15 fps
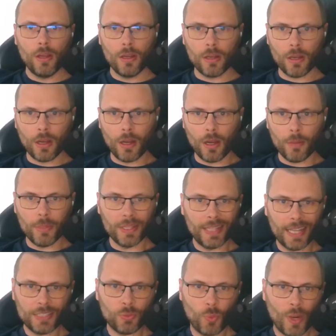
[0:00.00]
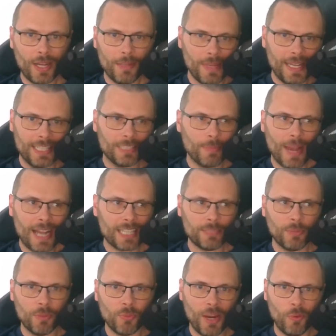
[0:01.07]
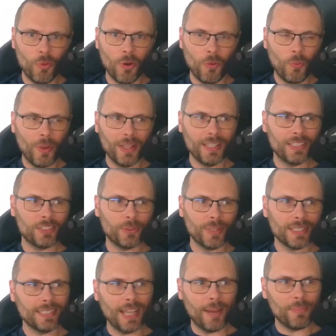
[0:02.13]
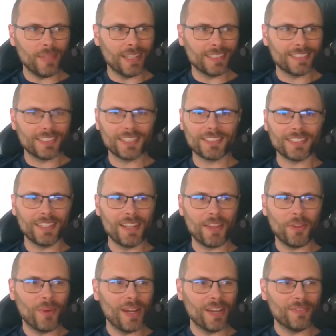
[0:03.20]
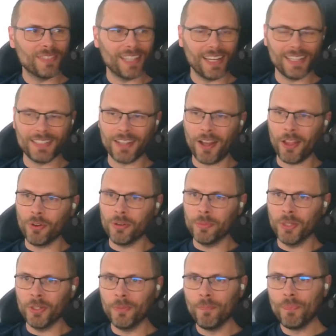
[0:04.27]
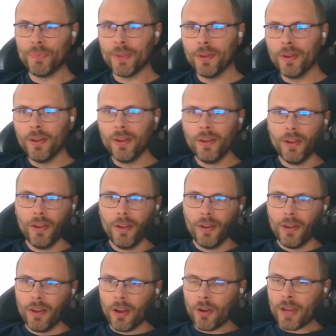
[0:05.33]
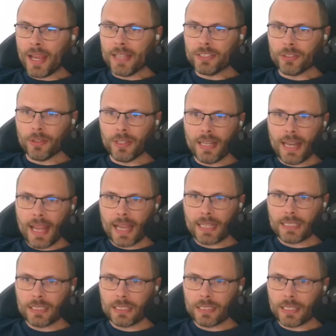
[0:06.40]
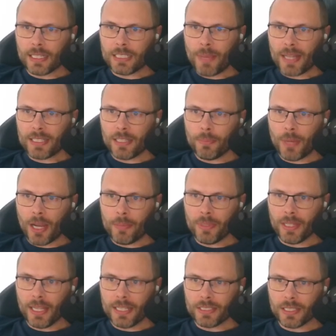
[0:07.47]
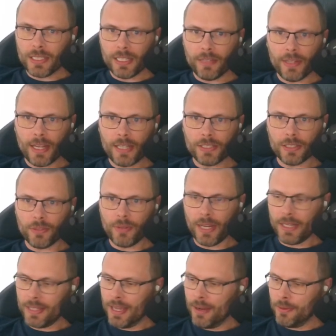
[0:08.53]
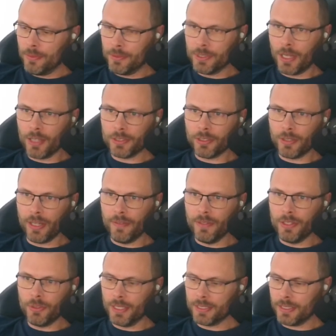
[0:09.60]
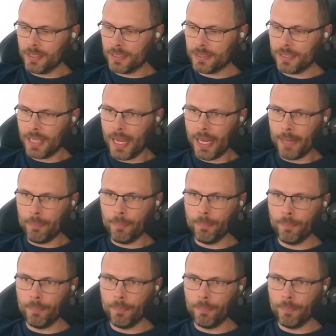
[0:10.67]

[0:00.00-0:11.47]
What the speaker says: but that's what it means, maximum rate we're willing to accept. That's just another way of saying tolerable. Okay, so the next expected population deviation rate, that was also given to us in the same